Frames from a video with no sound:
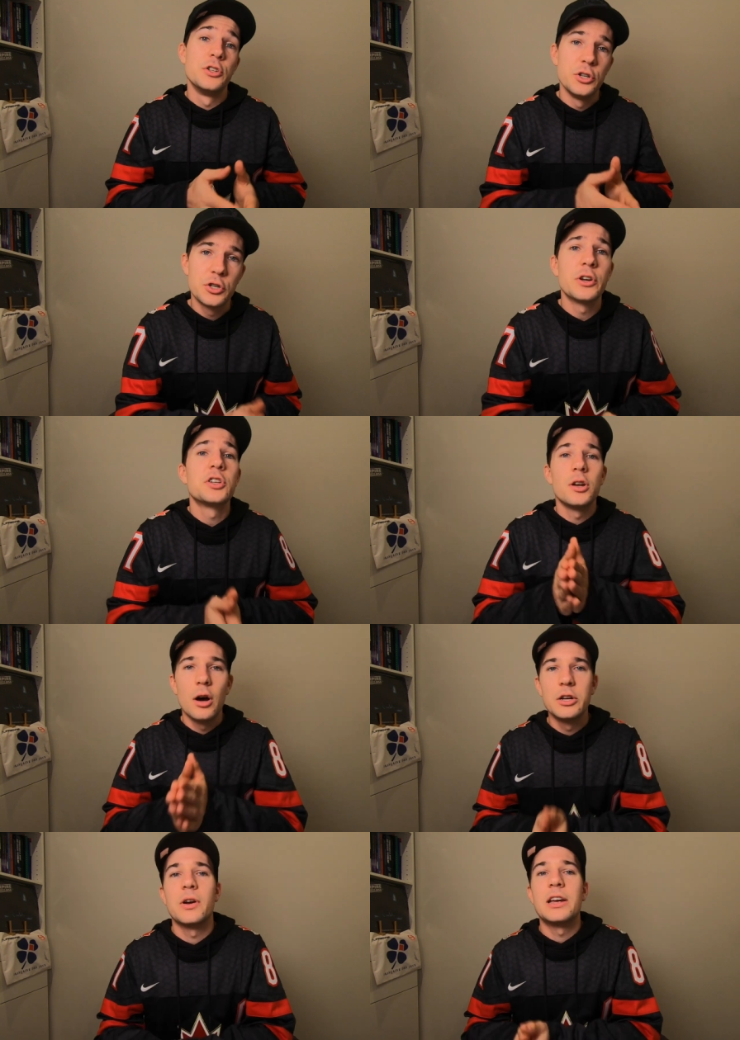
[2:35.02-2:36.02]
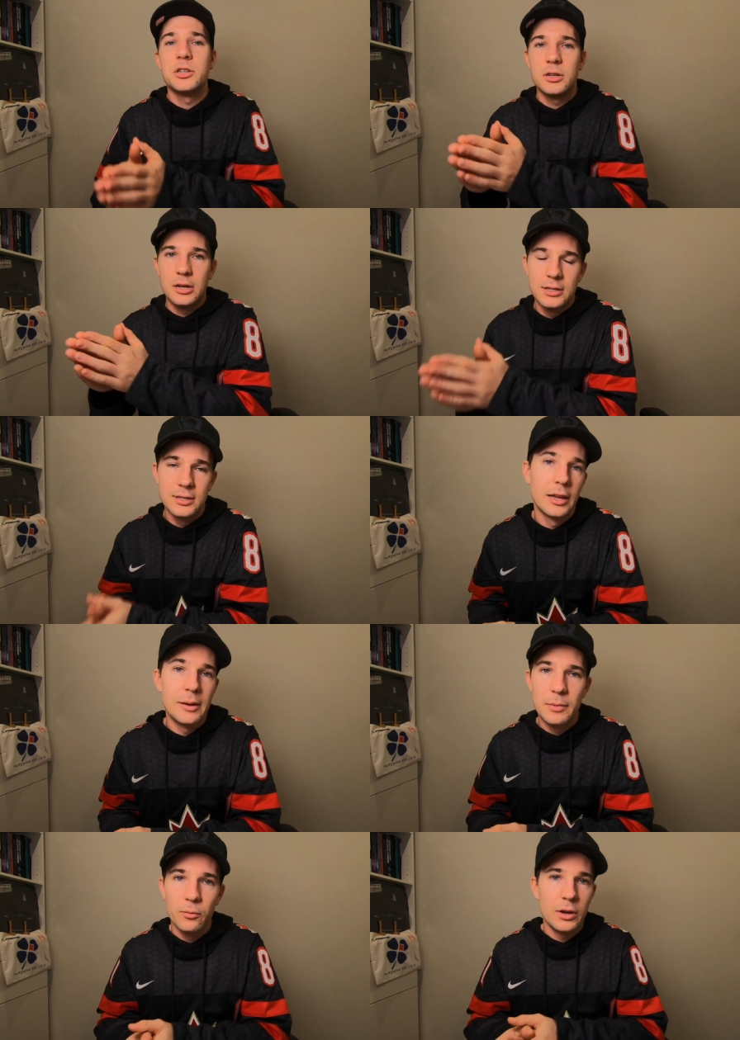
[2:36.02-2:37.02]
nutrition, hydration, and sleep.
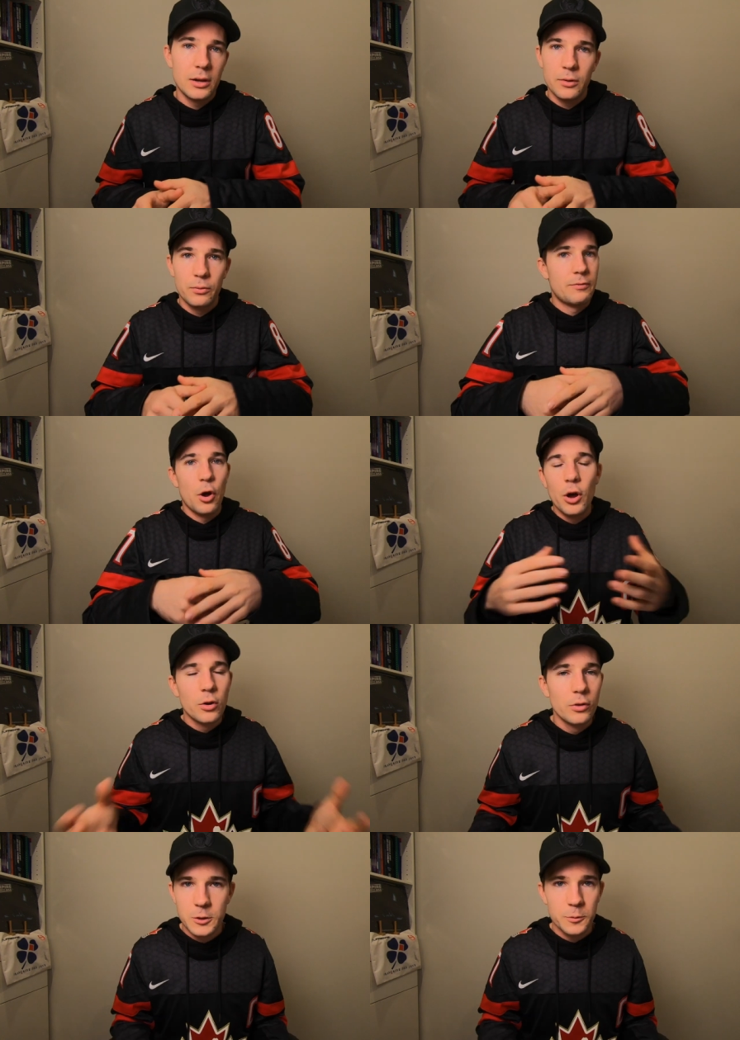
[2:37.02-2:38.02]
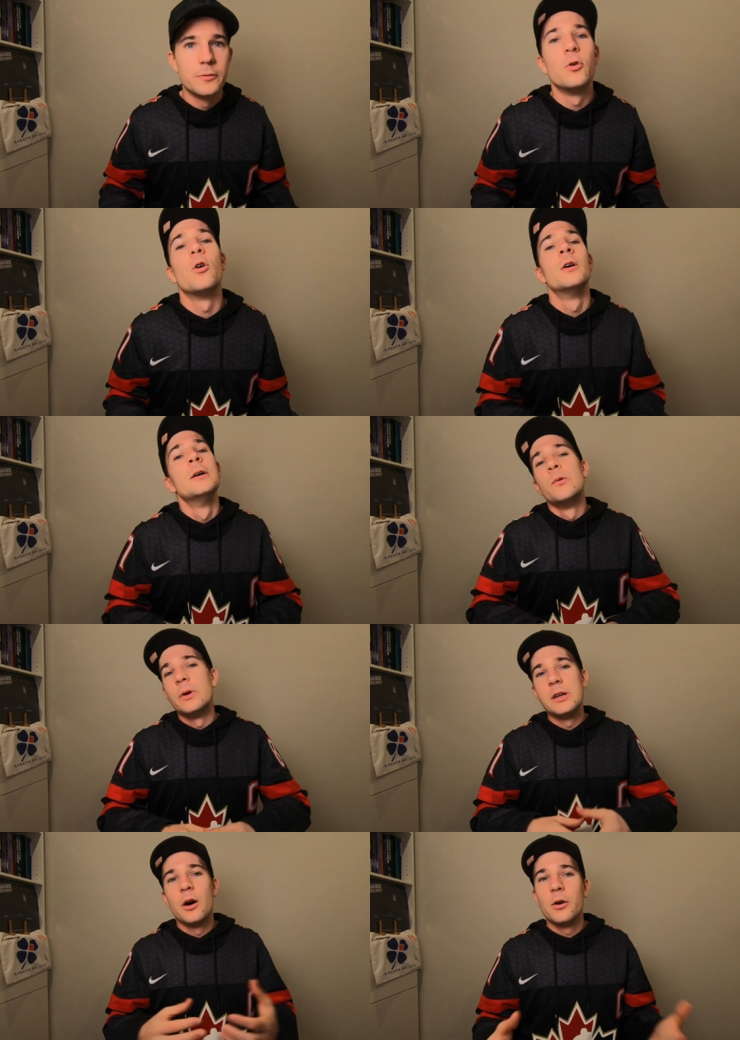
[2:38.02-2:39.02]
And we, we've heard all this before. We
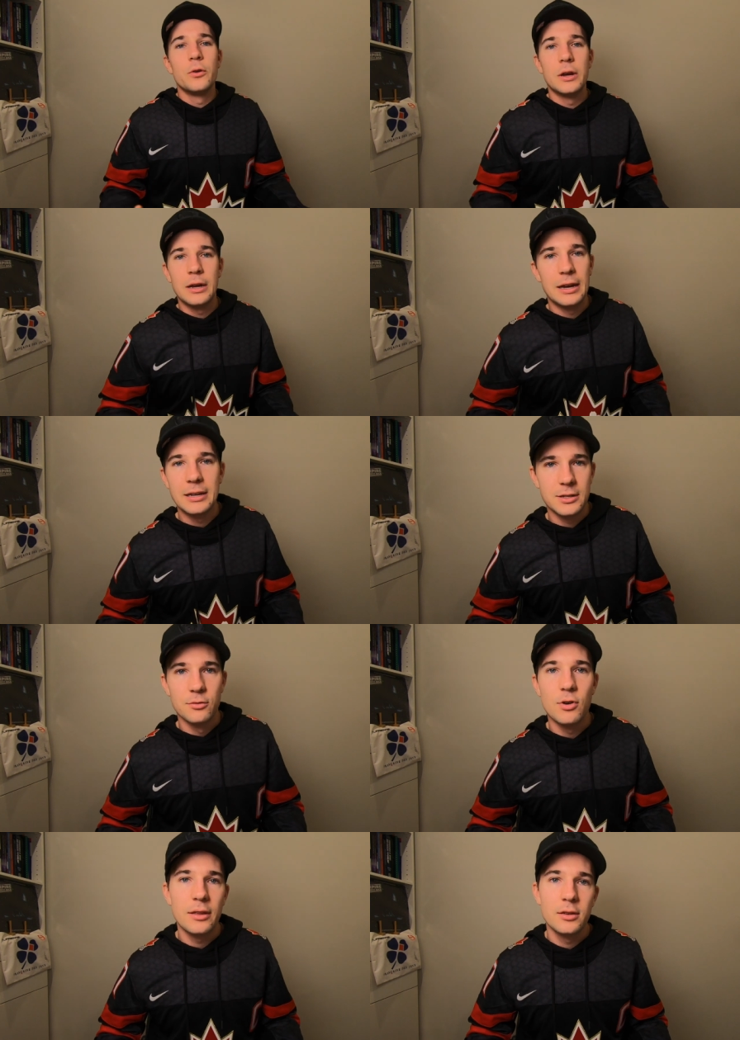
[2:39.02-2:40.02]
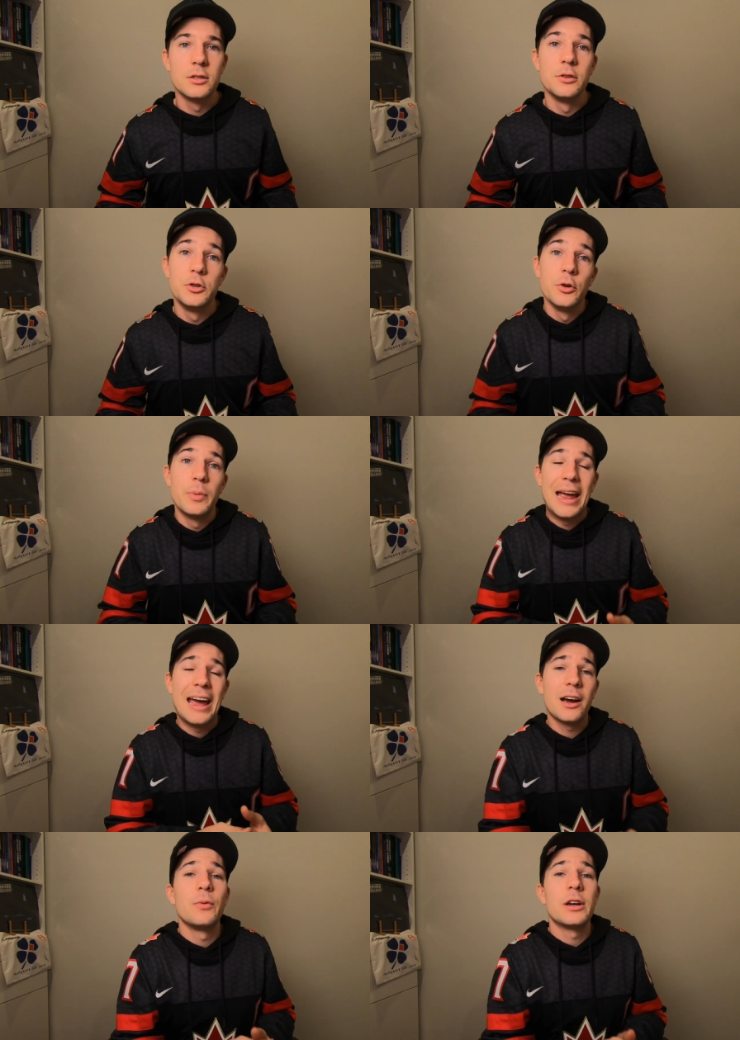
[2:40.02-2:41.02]
know uh, it's the right thing to do, but how
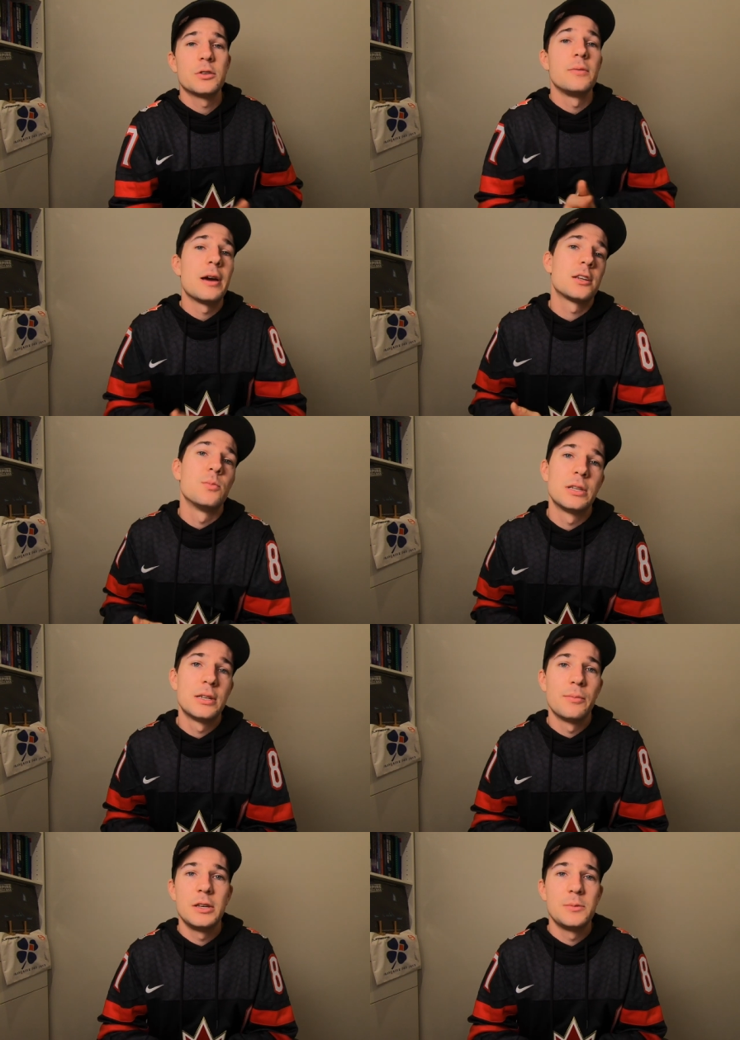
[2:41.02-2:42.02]
can we actually maximize some of these